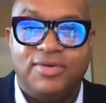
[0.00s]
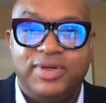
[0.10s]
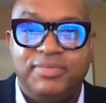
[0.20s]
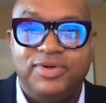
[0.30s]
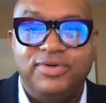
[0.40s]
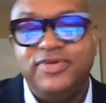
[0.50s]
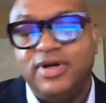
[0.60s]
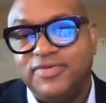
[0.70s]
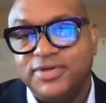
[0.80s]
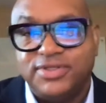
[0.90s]
We moved
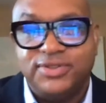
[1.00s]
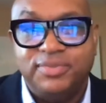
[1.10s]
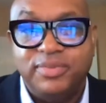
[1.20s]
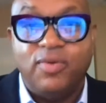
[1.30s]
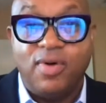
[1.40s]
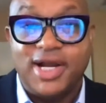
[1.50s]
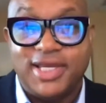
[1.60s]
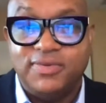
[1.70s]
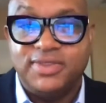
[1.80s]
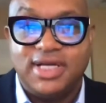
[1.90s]
over to
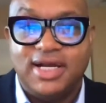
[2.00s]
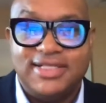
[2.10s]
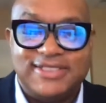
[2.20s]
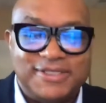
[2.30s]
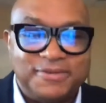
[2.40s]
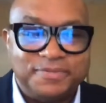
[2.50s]
Milwaukee, Wisconsin.